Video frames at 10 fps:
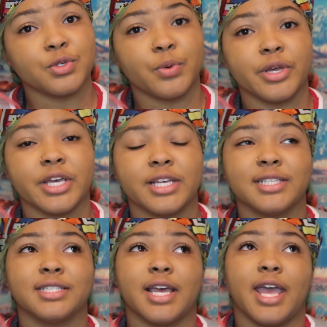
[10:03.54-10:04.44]

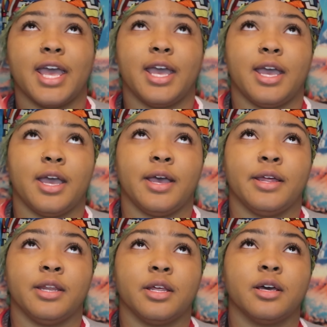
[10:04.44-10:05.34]
twist,
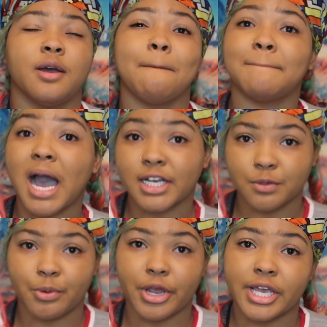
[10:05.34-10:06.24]
and
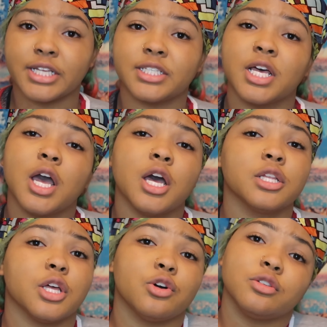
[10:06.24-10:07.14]
box braids.
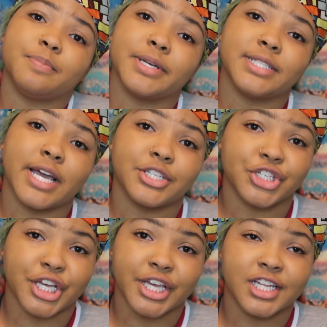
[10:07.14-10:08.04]
Those protect
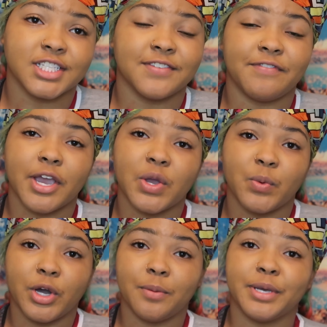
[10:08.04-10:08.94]
your ends very
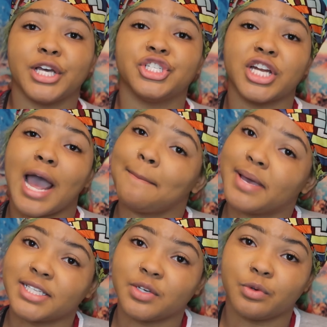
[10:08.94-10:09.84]
well because you're not
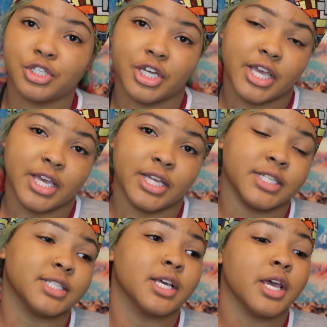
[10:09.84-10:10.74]
messing with your
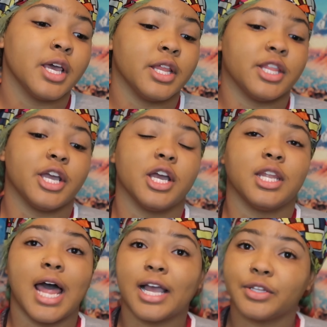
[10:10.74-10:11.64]
ends.
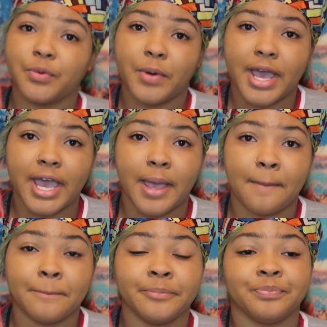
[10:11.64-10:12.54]
They're locked
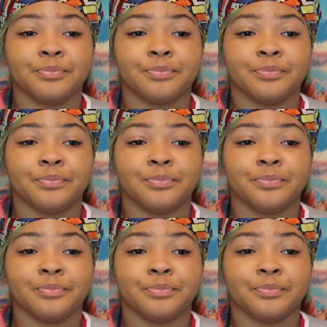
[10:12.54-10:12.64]
away